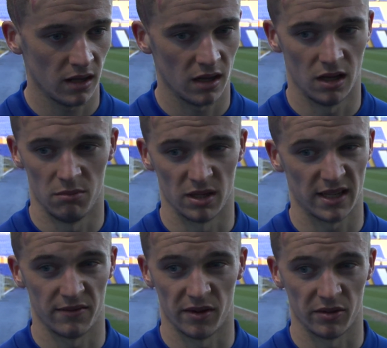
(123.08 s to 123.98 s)
I
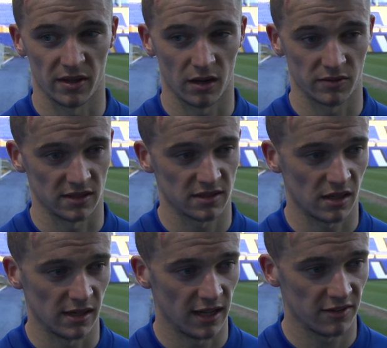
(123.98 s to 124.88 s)
gave everything. Obviously
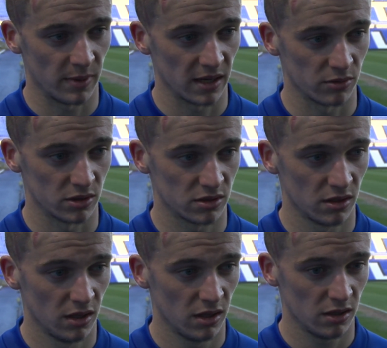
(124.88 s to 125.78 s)
started left back, which
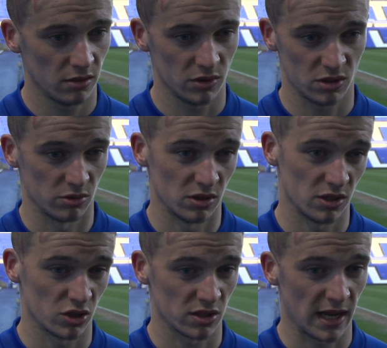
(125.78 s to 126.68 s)
was
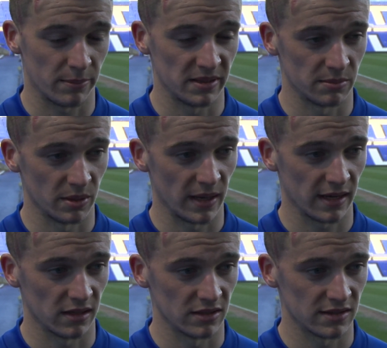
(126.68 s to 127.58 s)
just happy to be
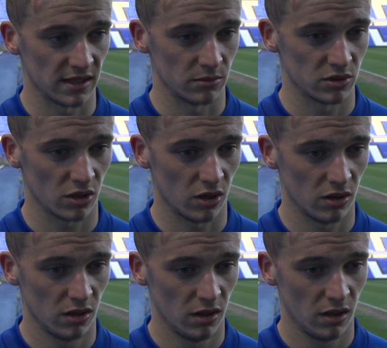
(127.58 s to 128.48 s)
back in the team. So,
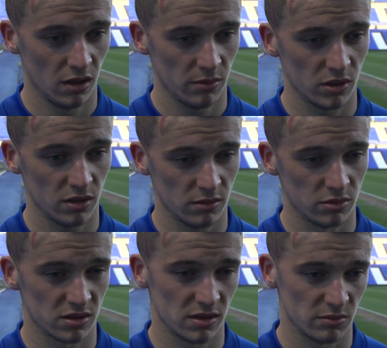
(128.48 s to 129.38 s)
but it
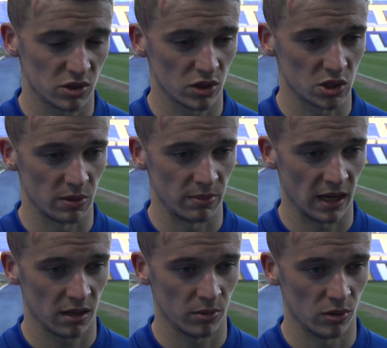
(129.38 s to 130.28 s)
was good to be
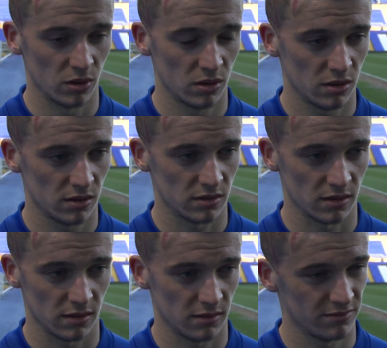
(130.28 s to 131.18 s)
back, but
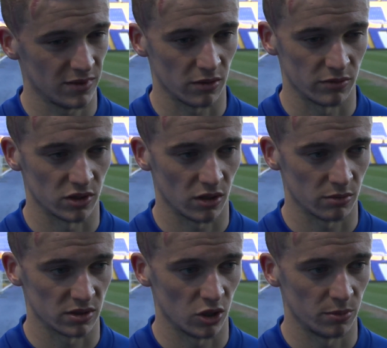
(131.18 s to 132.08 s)
not the result
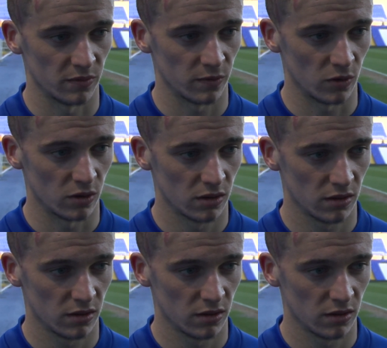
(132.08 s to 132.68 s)
I was hoping for.